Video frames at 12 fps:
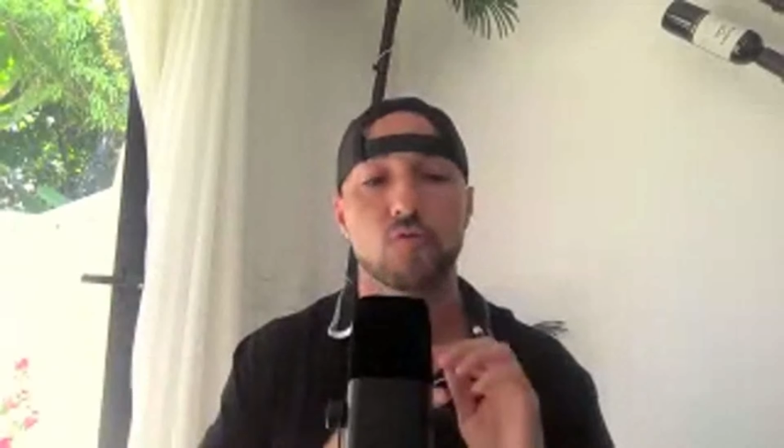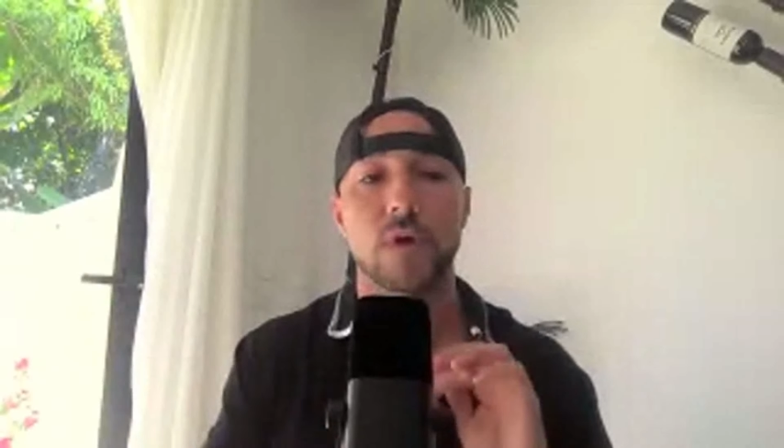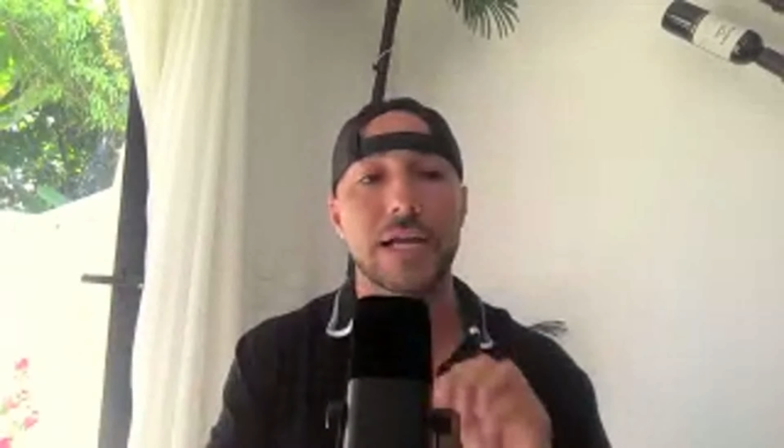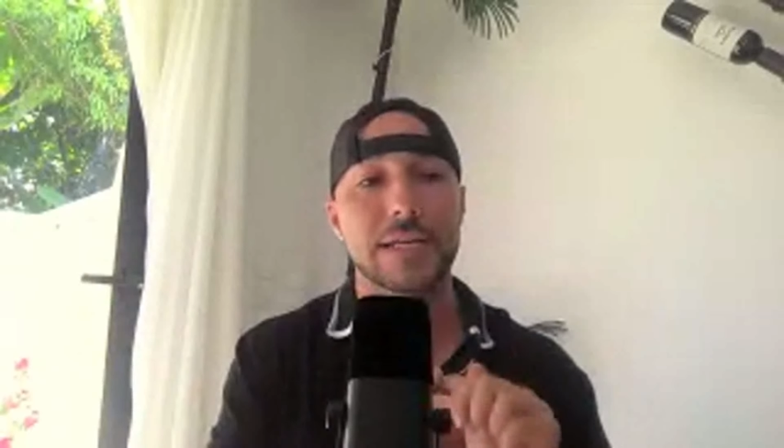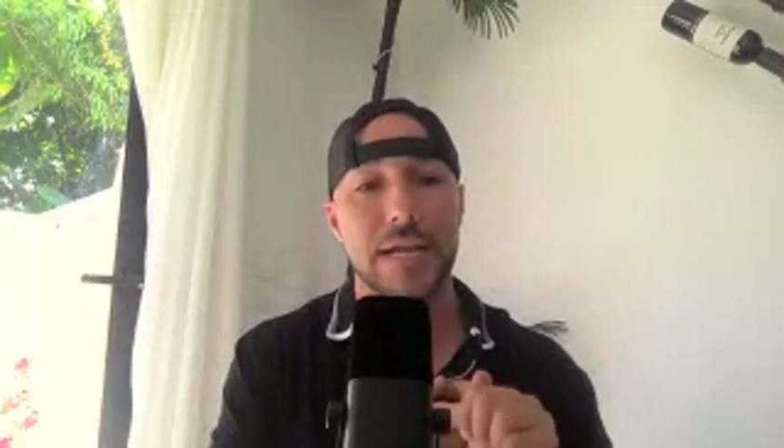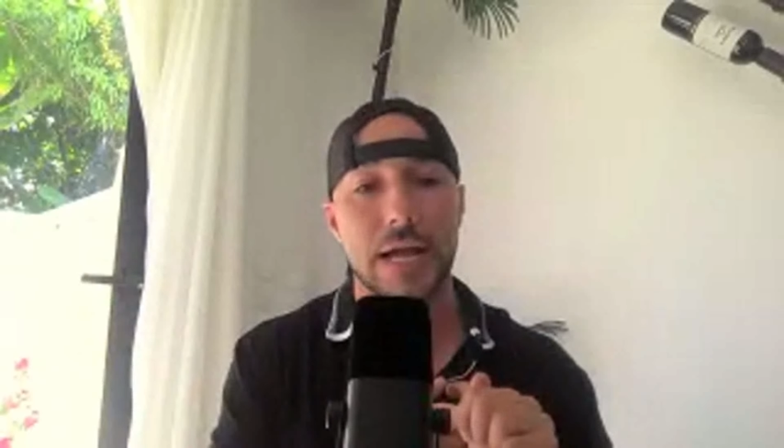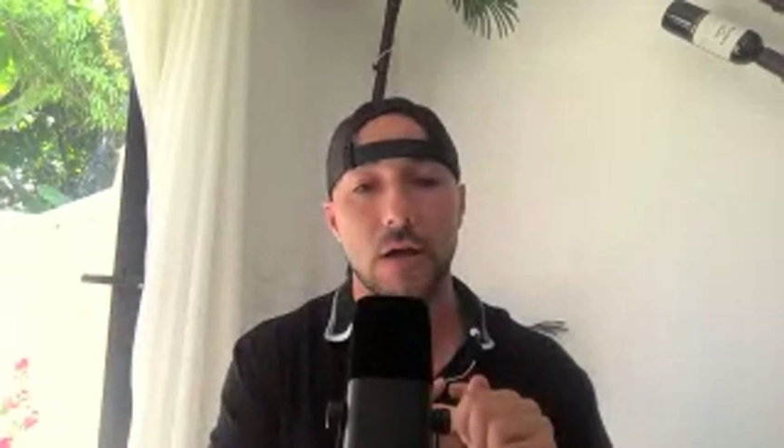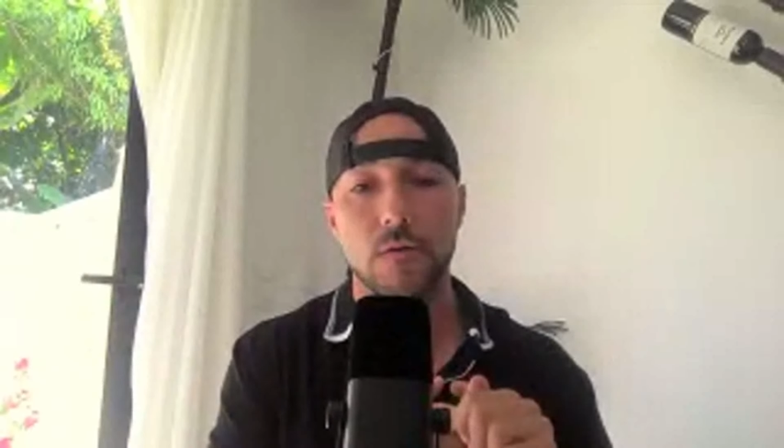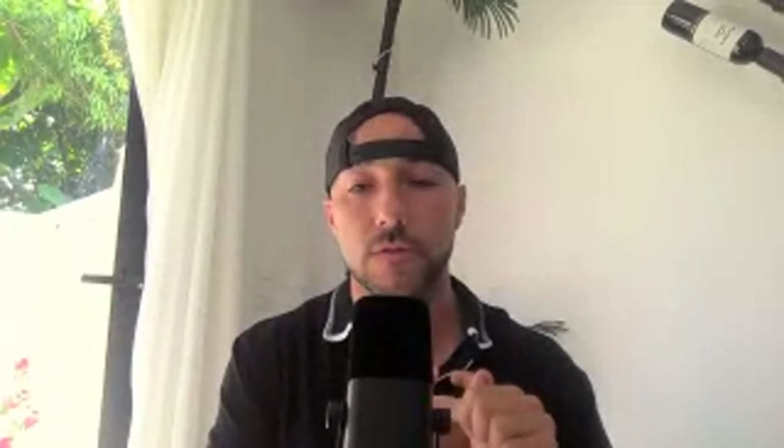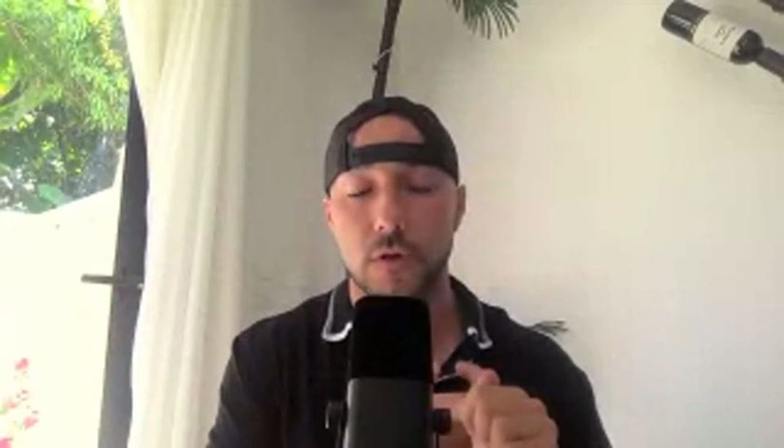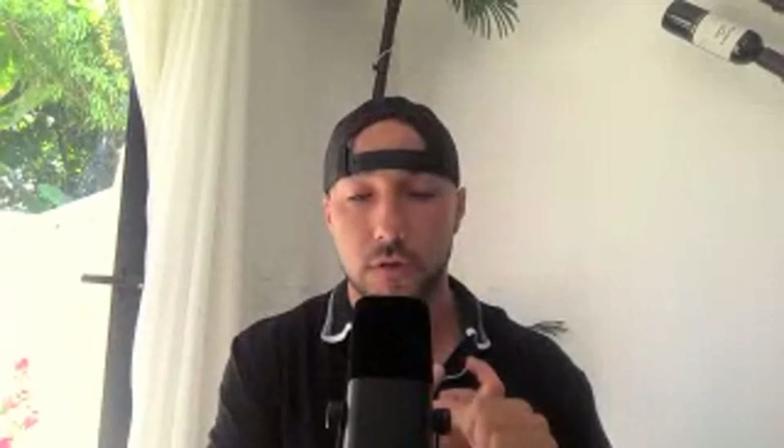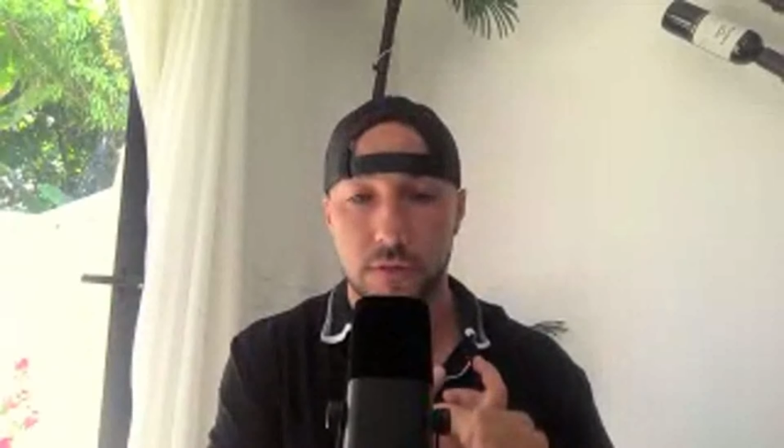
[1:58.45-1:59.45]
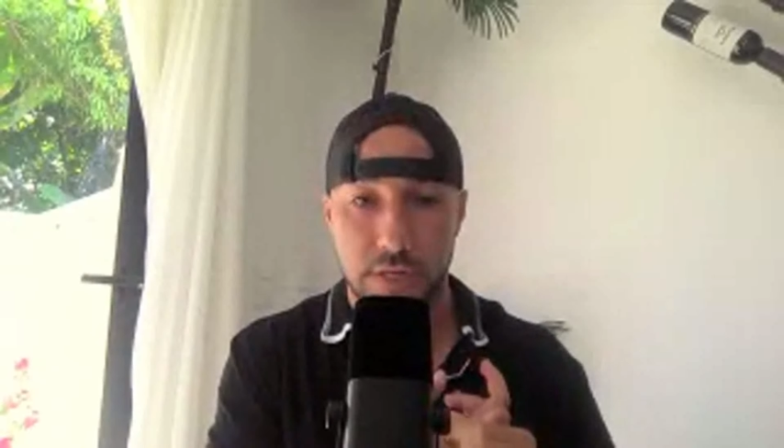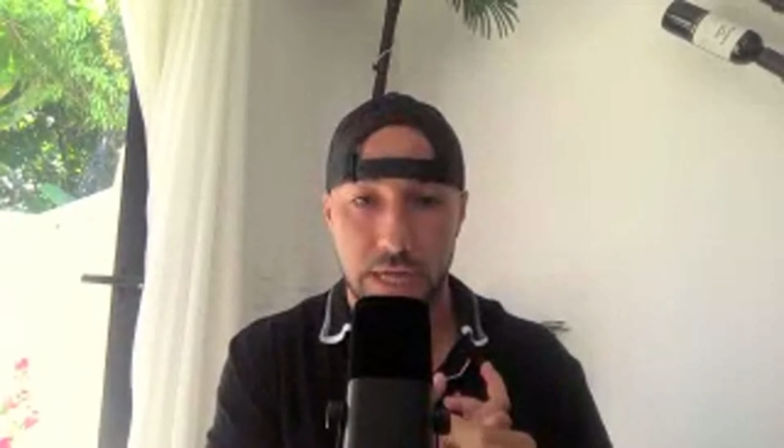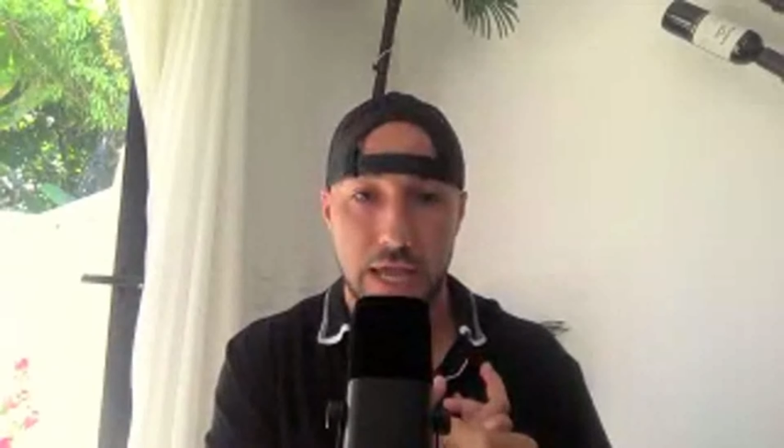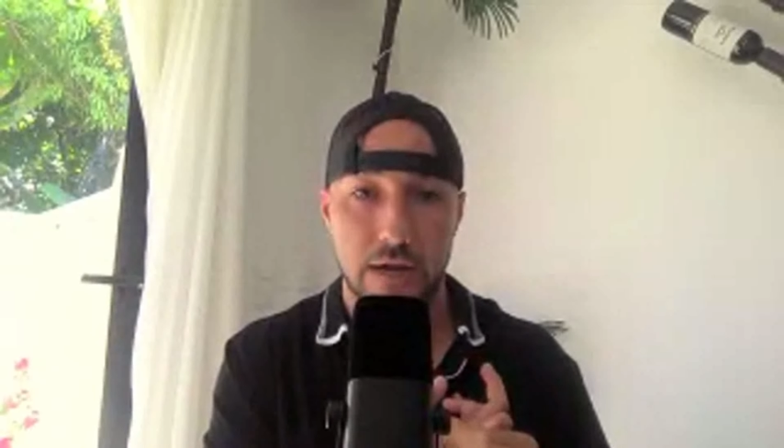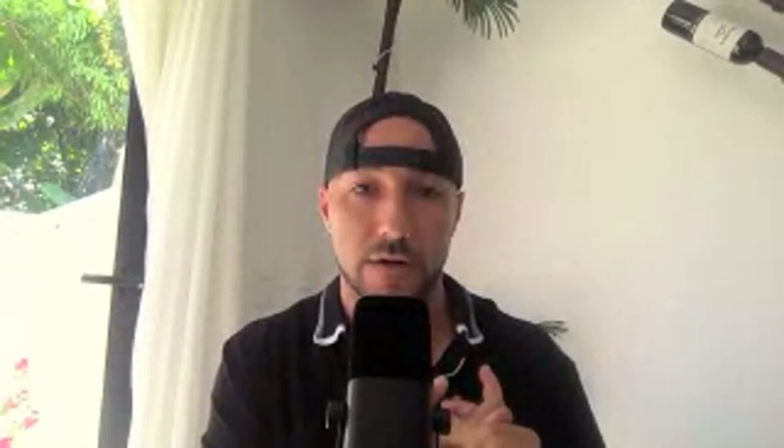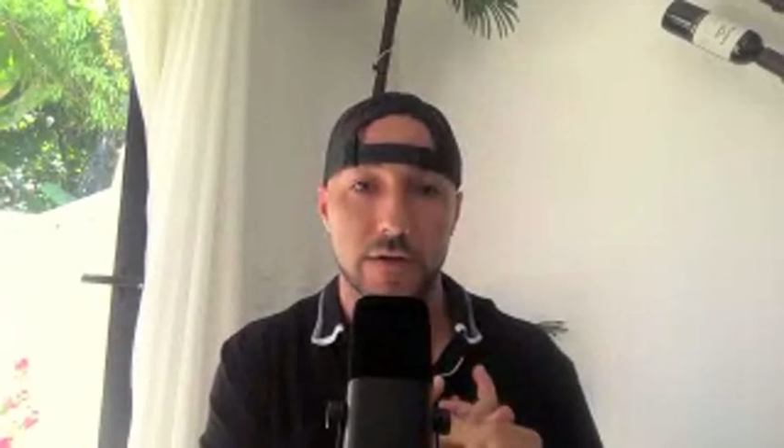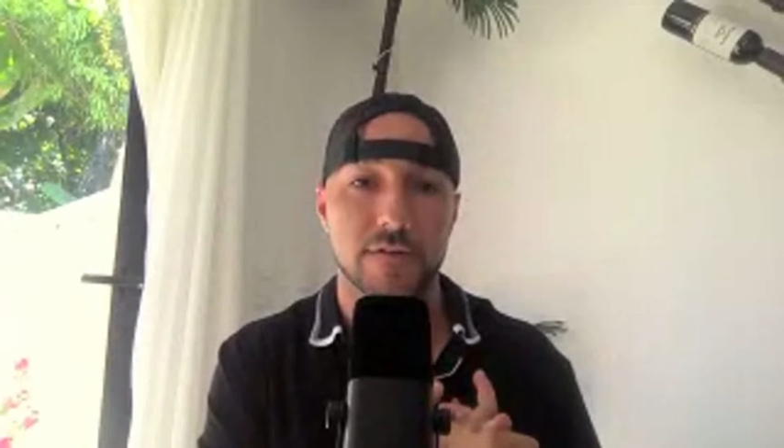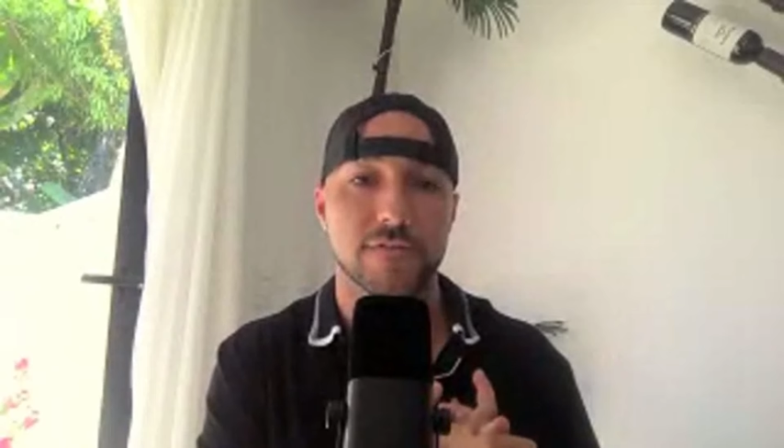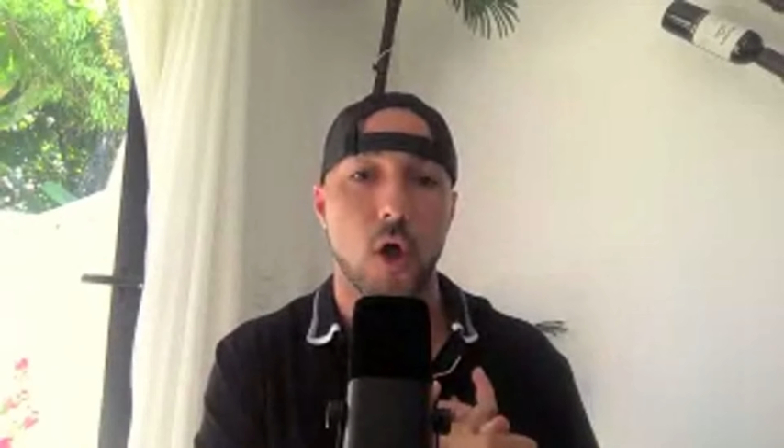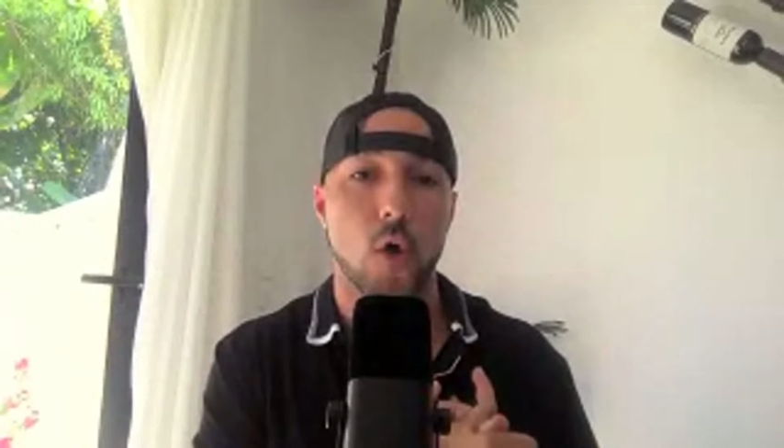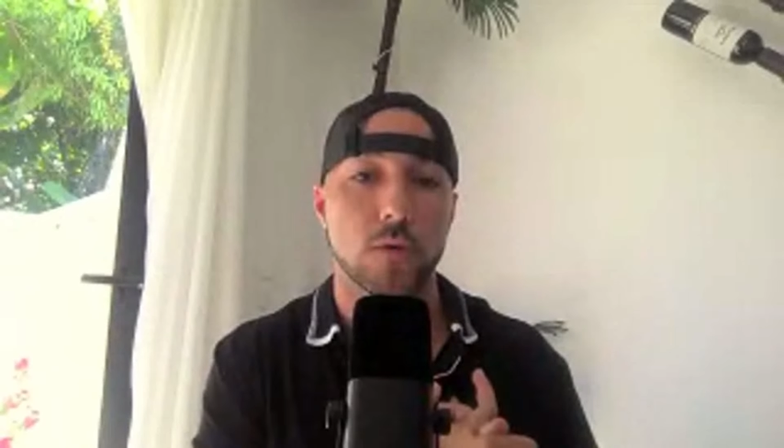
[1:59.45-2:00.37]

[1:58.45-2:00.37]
Right now, the care is